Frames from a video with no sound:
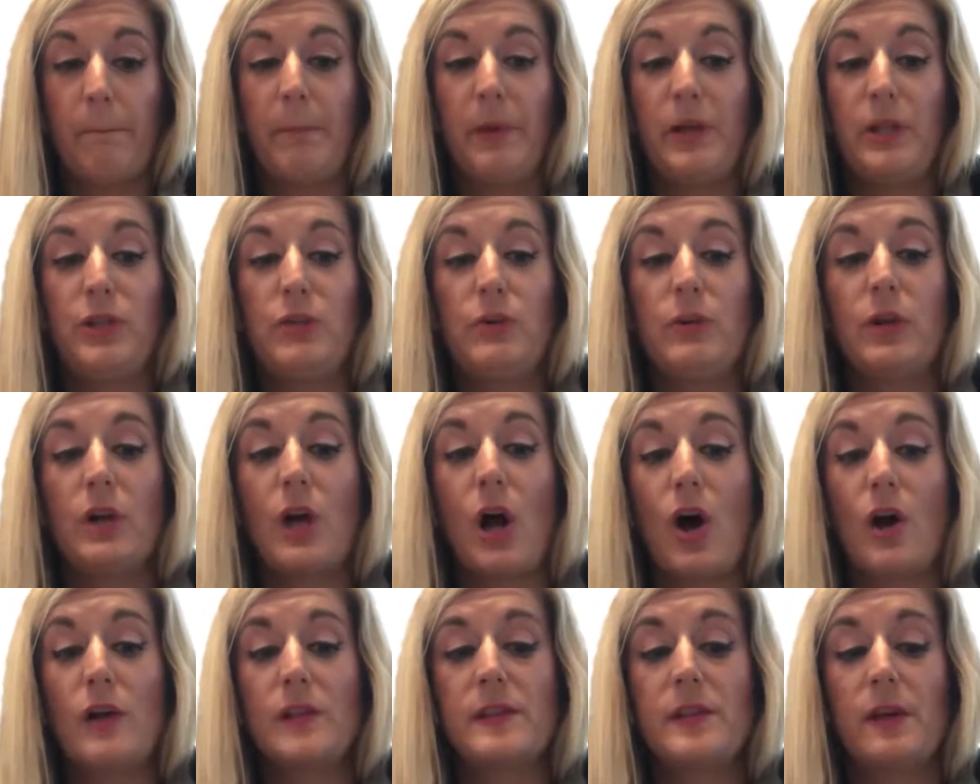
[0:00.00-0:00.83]
But you can
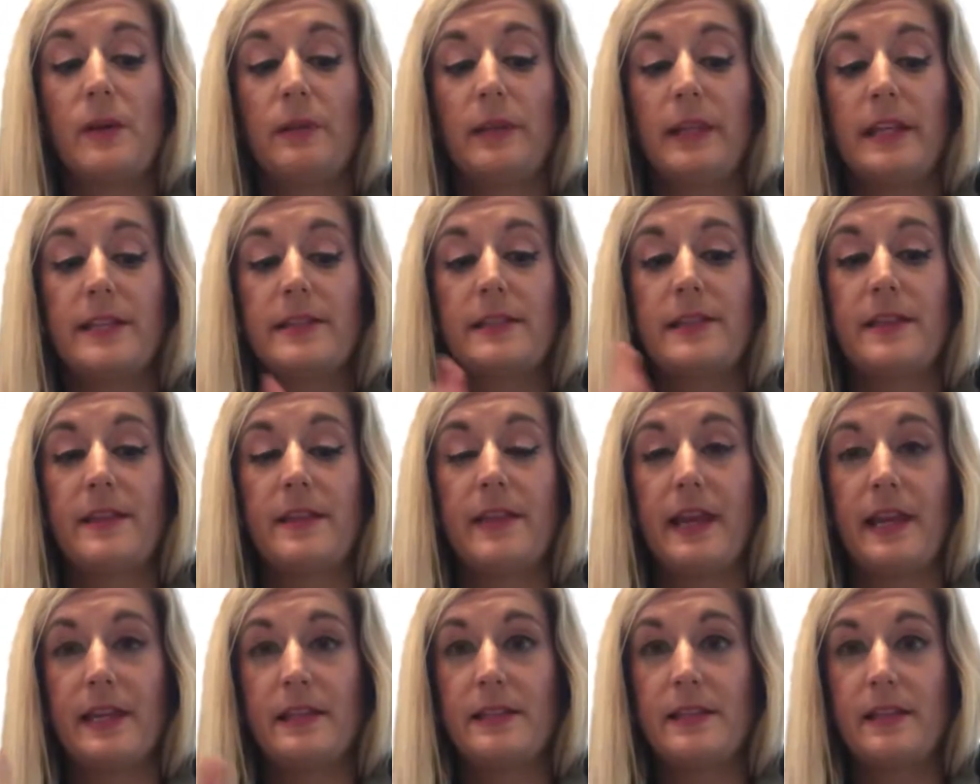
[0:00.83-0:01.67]
also list the
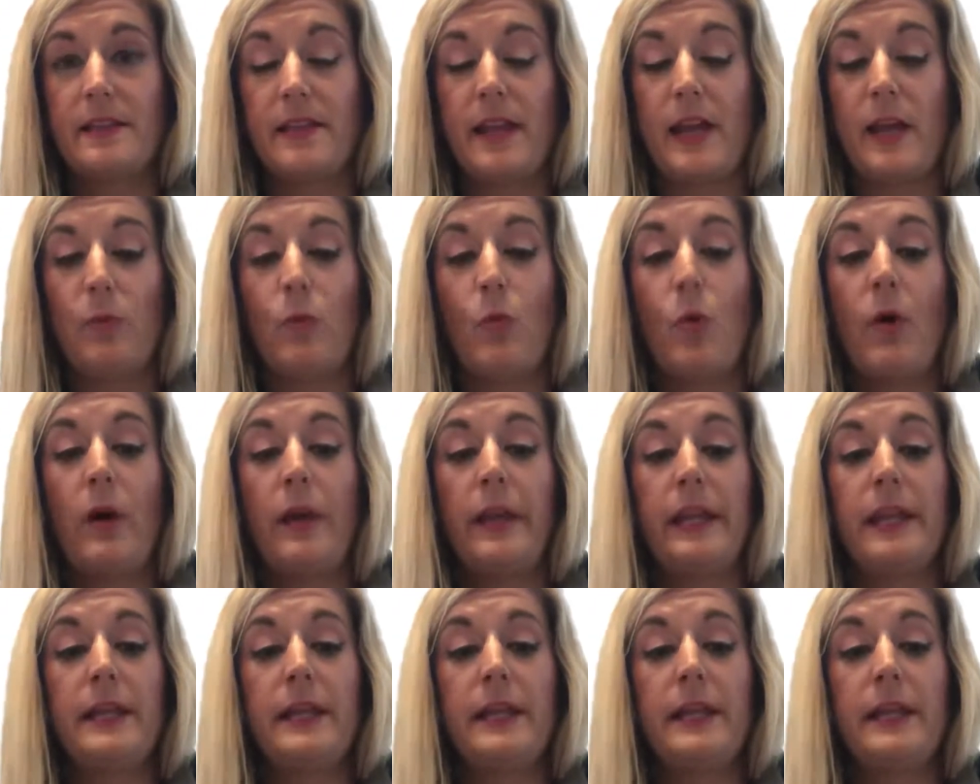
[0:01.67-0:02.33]
things that they want.